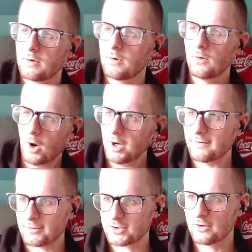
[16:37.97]
Well, I
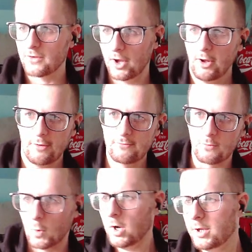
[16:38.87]
never said that.
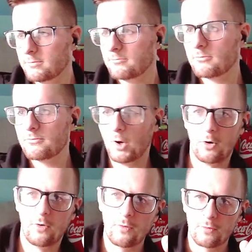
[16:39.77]
What?
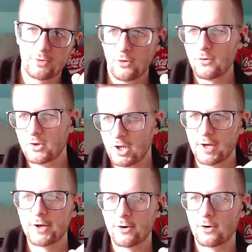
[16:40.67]
No, you're a
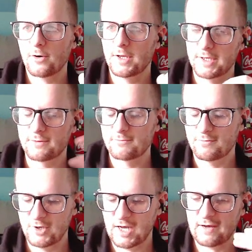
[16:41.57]
liar." And then
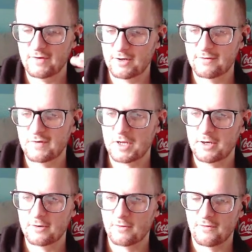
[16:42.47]
we have it on
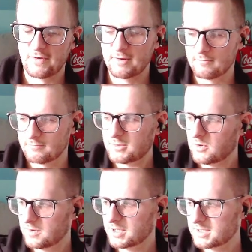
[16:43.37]
video of him
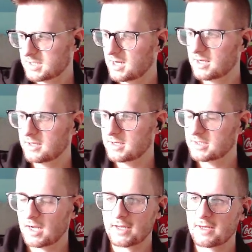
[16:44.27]
doing and saying the
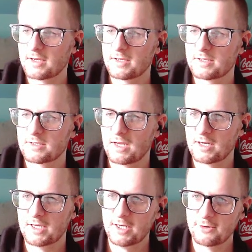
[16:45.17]
exact thing he's saying
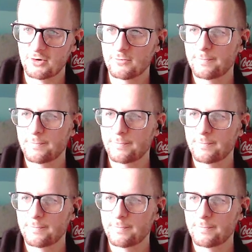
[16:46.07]
he didn't do.